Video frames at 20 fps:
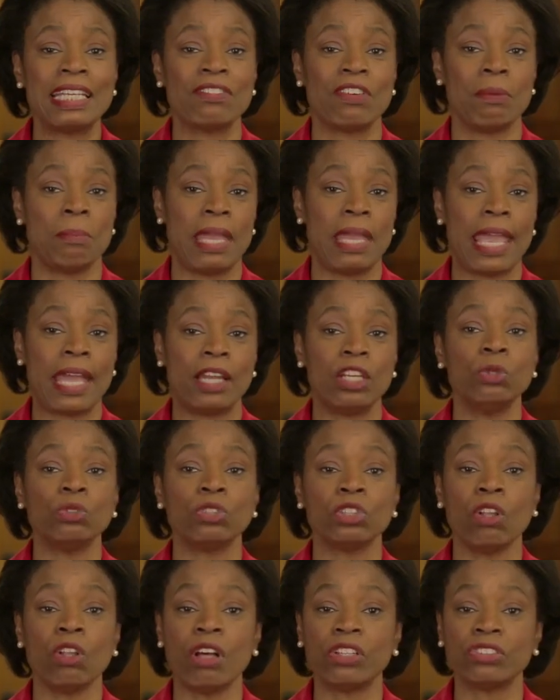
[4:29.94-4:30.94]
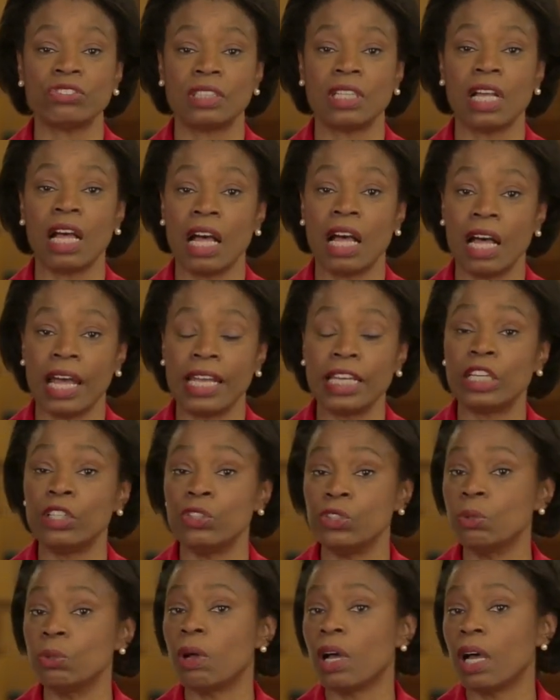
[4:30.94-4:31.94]
give a man who's lost an eye a
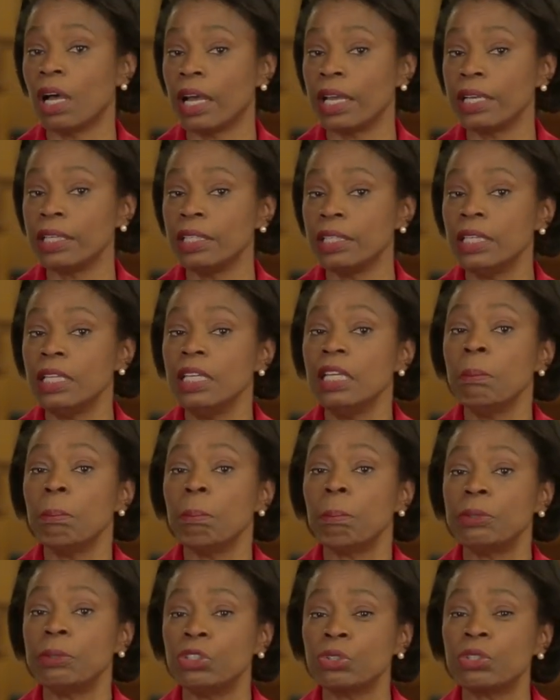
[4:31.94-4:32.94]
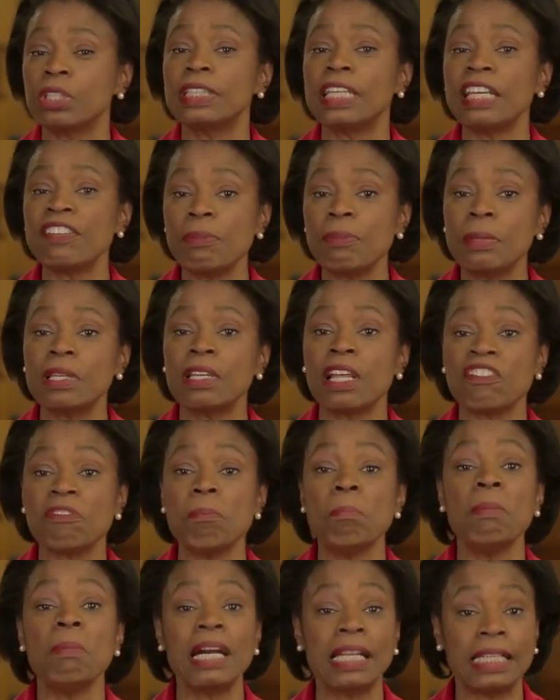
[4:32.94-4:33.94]
new eye, but you can give him enough
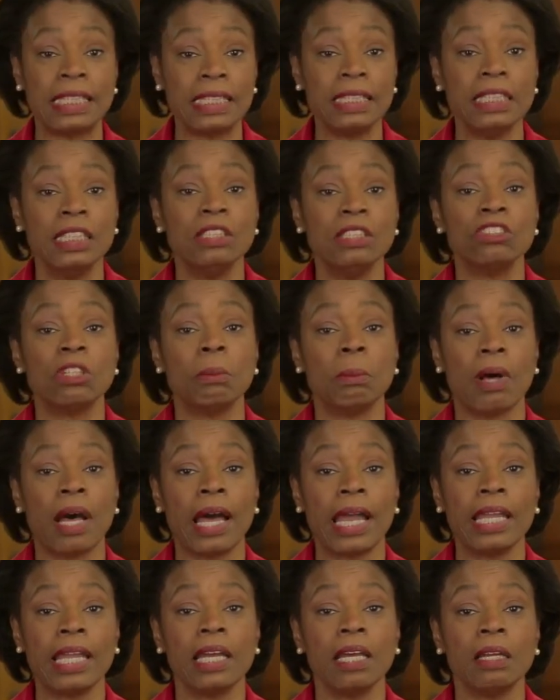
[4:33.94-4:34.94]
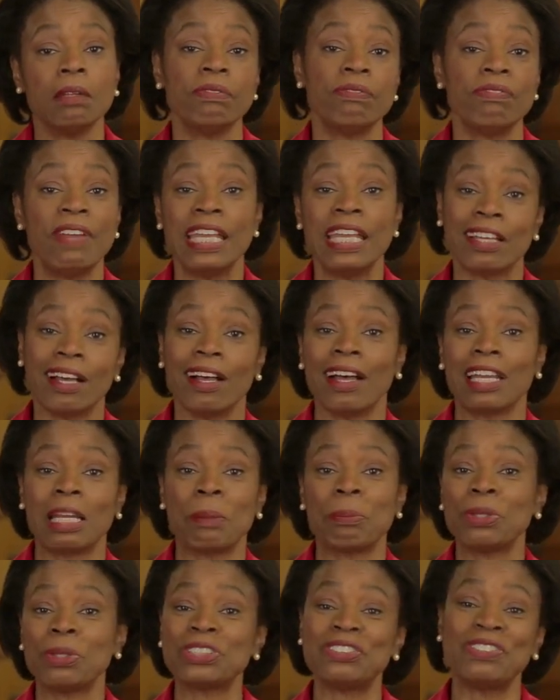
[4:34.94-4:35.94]
money to buy a fake eye,
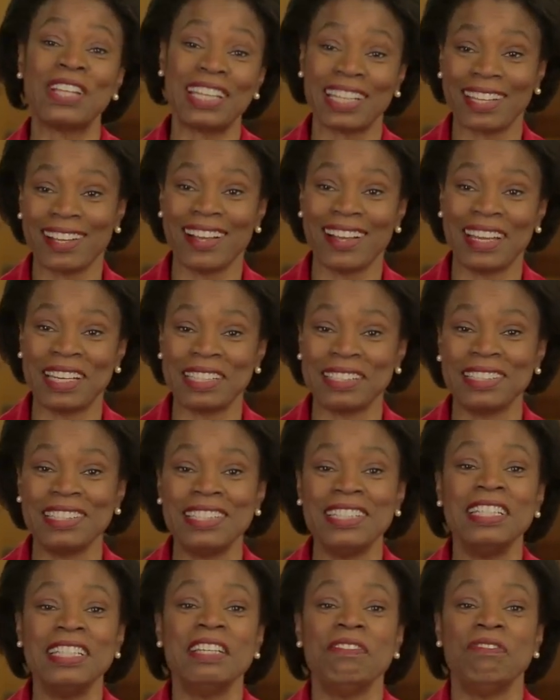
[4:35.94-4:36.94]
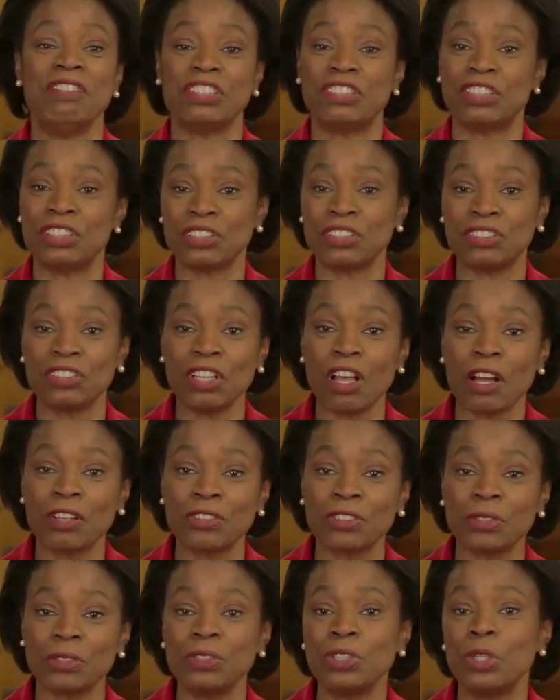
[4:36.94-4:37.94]
a prosthetic eye, visit his
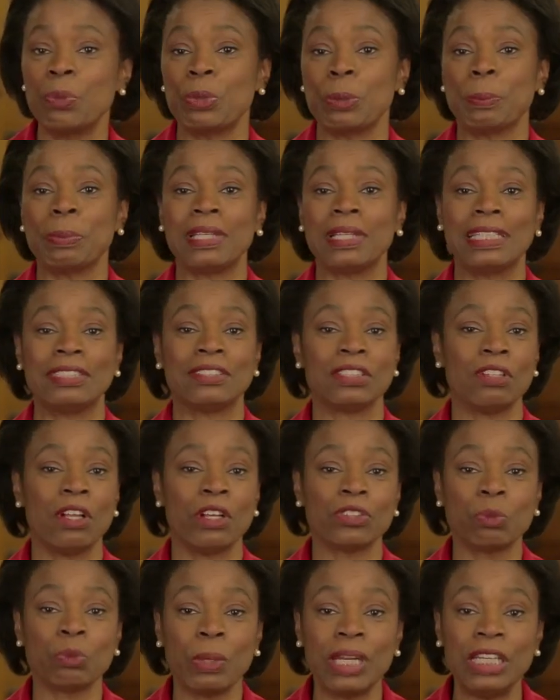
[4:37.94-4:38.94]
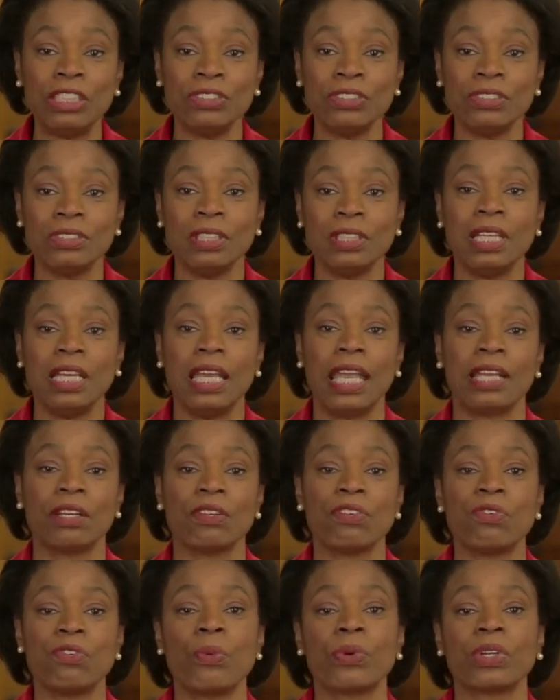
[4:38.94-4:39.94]
doctor, replace lost wages, and
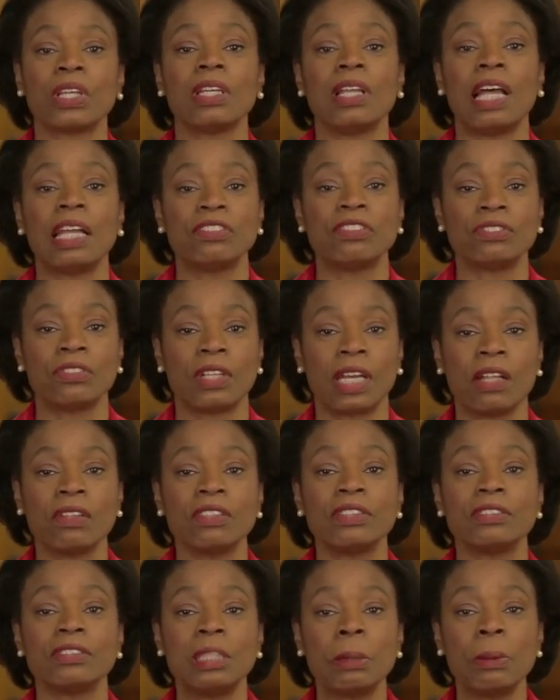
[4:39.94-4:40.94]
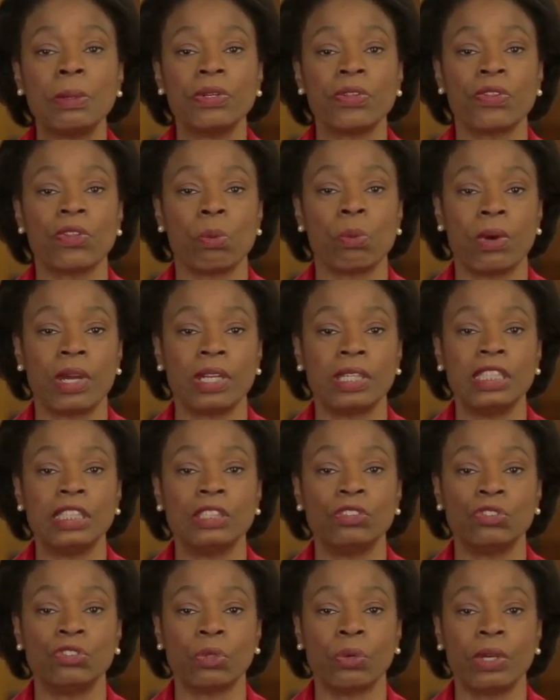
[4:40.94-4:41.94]
afford a lifestyle similar to the one
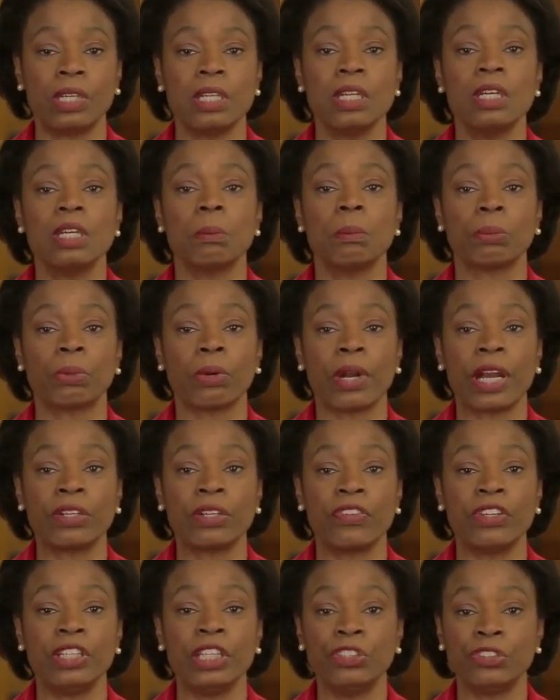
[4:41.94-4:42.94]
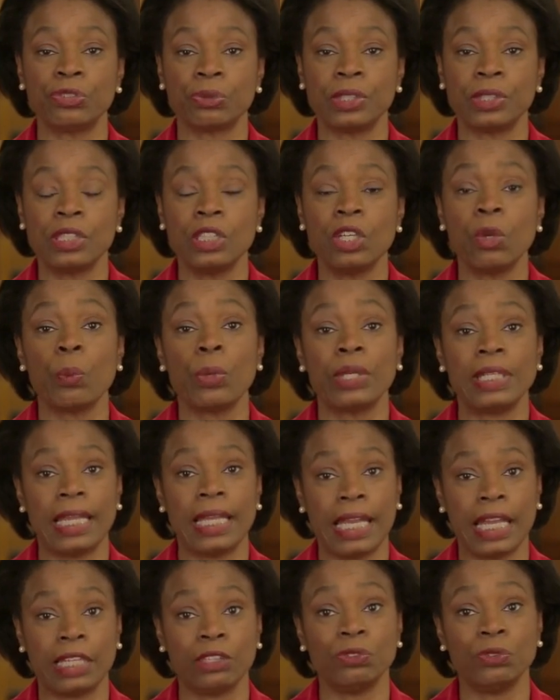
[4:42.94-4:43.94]
he enjoyed prior to the injury when he
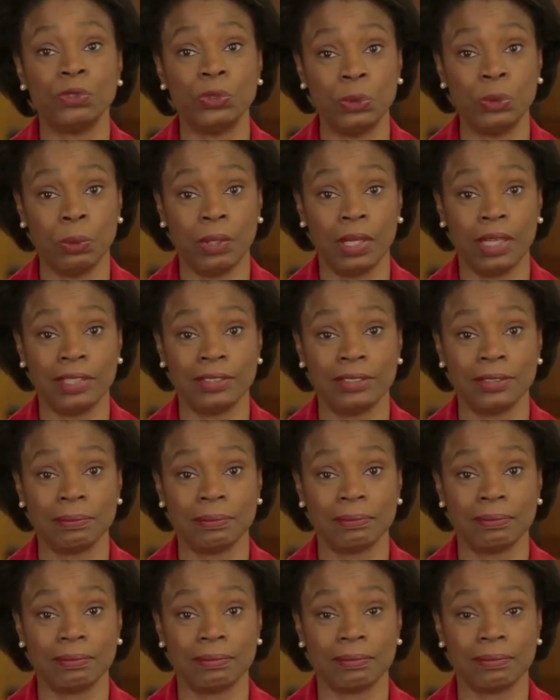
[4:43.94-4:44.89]
had 2 eyes.